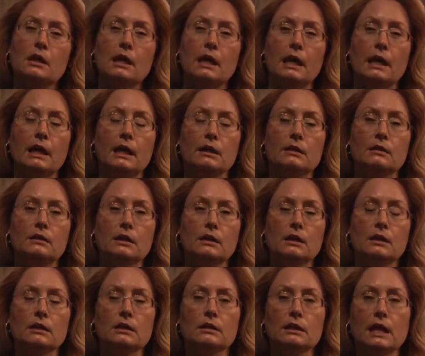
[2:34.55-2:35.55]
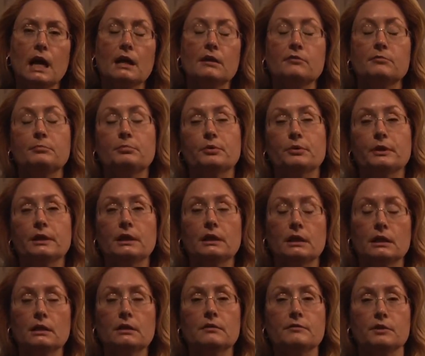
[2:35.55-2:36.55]
and kind of
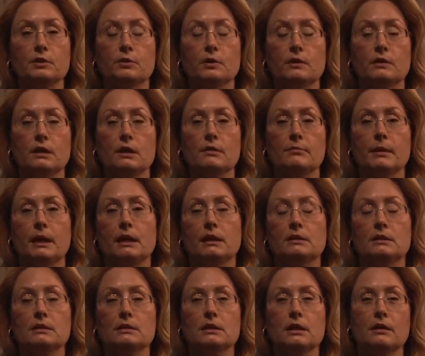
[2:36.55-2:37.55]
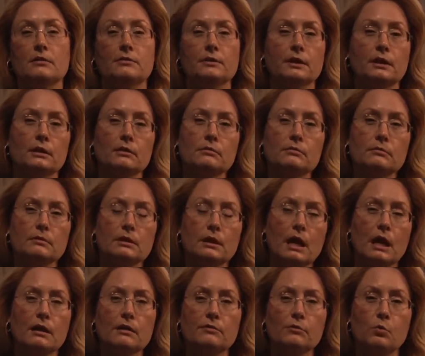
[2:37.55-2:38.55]
pre-interviewing them and discovering
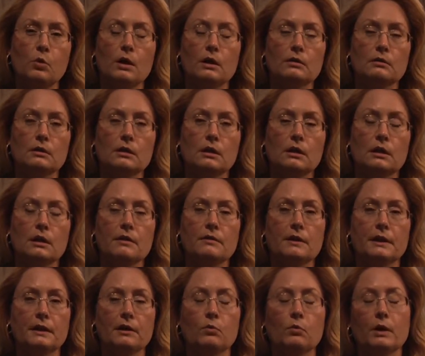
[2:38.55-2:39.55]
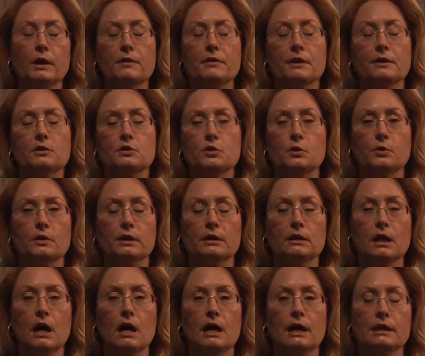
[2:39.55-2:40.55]
kind of where their story
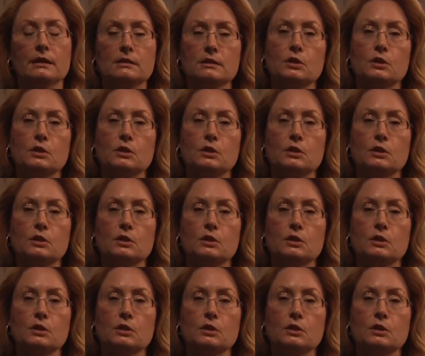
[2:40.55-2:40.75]
lies,